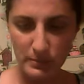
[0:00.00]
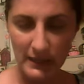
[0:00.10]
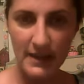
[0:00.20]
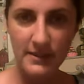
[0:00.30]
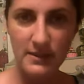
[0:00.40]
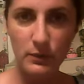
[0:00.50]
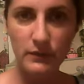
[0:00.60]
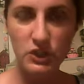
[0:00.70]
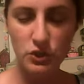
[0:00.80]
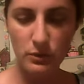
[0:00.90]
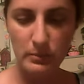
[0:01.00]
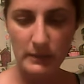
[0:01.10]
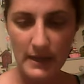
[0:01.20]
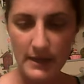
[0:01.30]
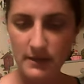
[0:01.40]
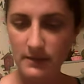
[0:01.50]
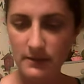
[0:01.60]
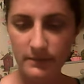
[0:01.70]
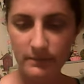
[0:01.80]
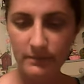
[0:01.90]
Blood, the movie True Blood.
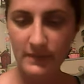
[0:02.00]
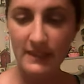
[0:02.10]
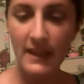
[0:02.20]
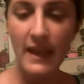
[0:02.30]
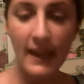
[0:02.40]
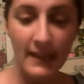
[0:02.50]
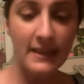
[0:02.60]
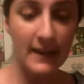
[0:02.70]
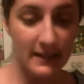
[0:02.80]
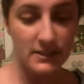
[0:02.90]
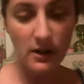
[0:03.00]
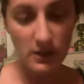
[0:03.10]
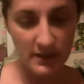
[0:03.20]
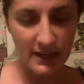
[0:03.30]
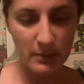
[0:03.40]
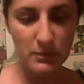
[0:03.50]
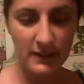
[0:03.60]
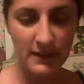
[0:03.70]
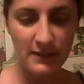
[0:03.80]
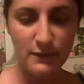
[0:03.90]
And then I talked to
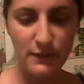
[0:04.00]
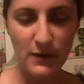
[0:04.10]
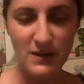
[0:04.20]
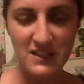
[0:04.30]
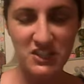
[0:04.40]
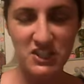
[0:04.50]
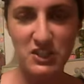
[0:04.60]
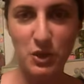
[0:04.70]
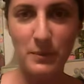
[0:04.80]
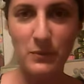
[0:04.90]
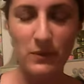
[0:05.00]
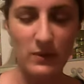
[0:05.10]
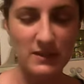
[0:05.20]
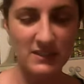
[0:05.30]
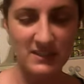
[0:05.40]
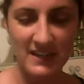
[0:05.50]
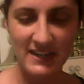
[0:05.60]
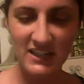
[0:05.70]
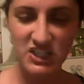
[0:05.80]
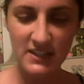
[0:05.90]
Kimberly on the phone, and then she told me what it was because I
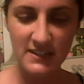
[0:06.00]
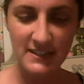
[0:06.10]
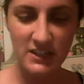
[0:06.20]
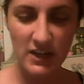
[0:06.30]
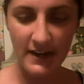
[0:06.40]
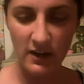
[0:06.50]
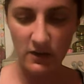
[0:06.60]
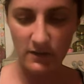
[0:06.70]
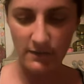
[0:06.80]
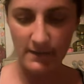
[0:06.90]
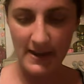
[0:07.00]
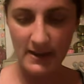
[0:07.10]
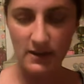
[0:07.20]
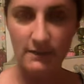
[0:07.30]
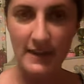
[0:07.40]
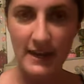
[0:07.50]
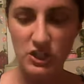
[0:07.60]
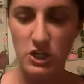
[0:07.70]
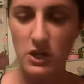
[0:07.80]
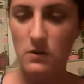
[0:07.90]
guess she is a die-hard fan of that
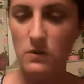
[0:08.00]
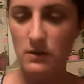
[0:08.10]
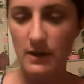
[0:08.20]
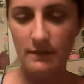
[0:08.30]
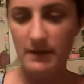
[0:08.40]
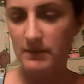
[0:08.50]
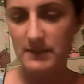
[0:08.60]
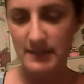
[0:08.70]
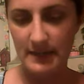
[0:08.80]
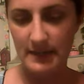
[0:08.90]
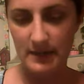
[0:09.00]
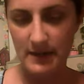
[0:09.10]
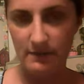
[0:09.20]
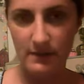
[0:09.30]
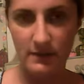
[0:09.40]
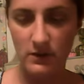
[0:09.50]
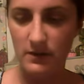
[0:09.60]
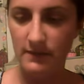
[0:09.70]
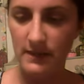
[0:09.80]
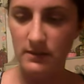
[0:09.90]
show. I've never seen it, never even heard
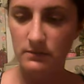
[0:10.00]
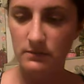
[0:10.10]
of it.